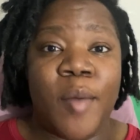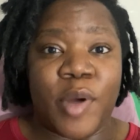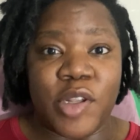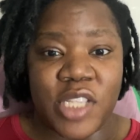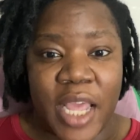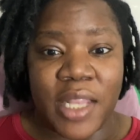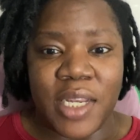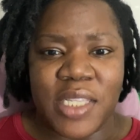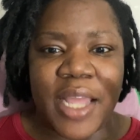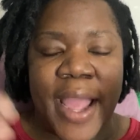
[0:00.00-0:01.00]

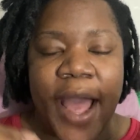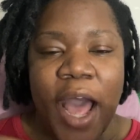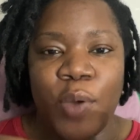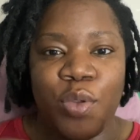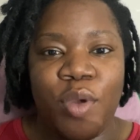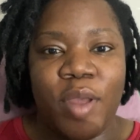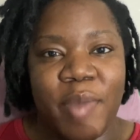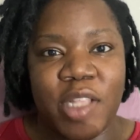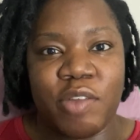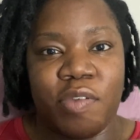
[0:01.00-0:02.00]
personalities and how you
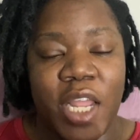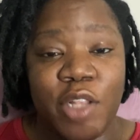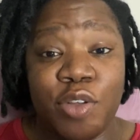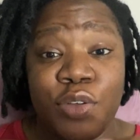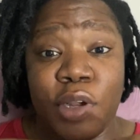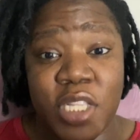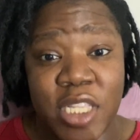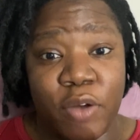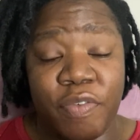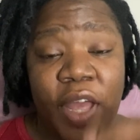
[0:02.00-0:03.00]
can best relate to
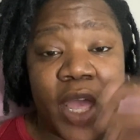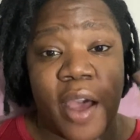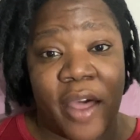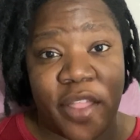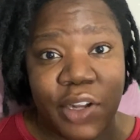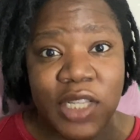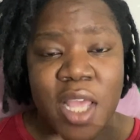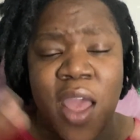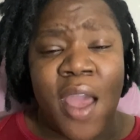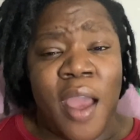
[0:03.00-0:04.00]
yourself and others.